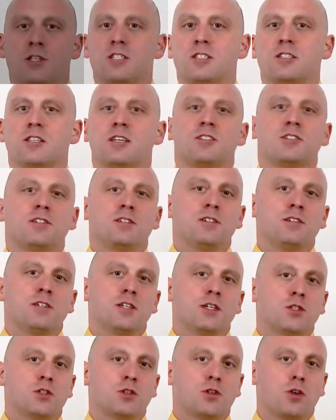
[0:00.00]
This lesson
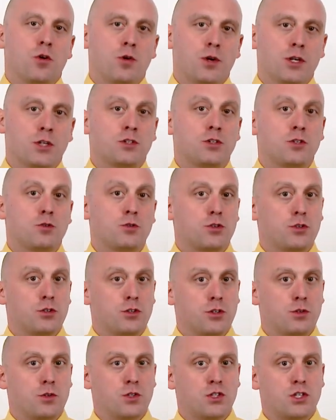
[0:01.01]
is going to
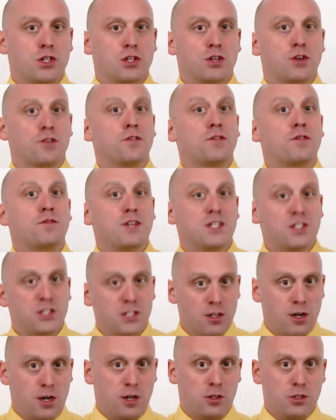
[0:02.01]
introduce the
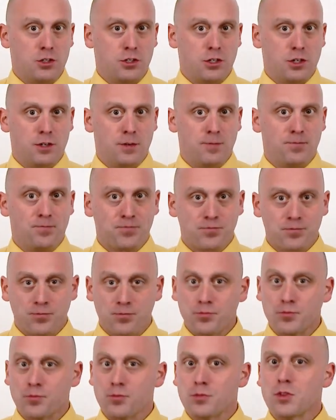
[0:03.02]
physiology
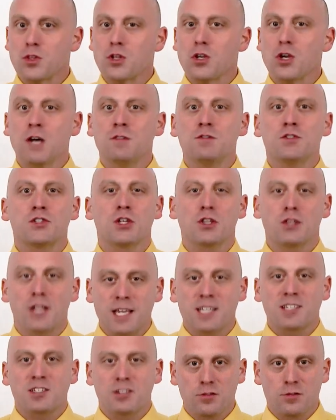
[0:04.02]
of
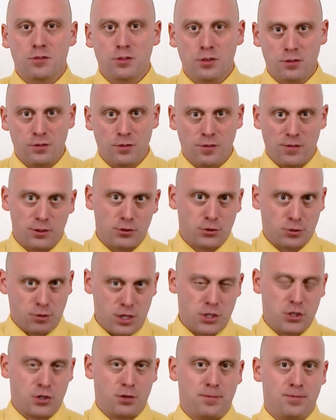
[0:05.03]
selective
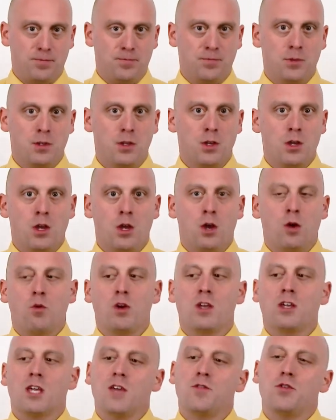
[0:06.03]
filtration.
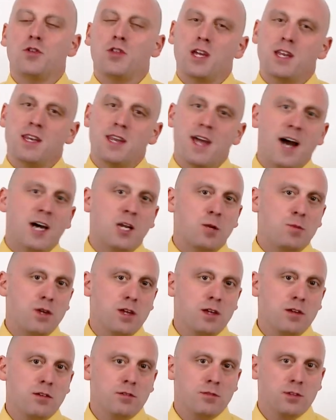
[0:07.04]
We gave you the
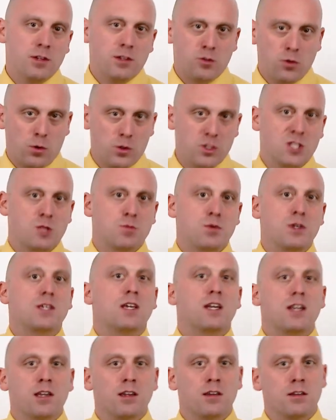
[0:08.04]
anatomy towards the
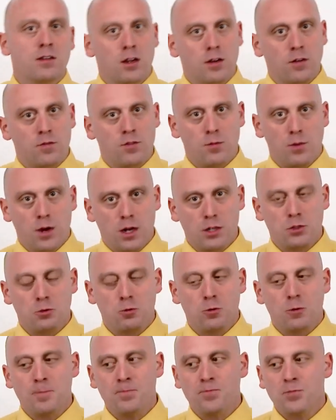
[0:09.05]
beginning of the
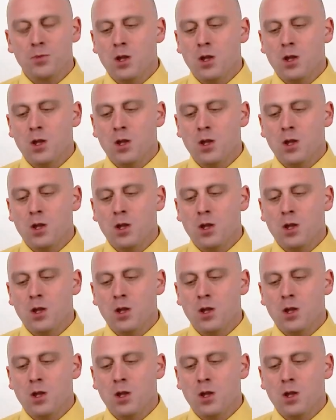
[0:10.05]
module.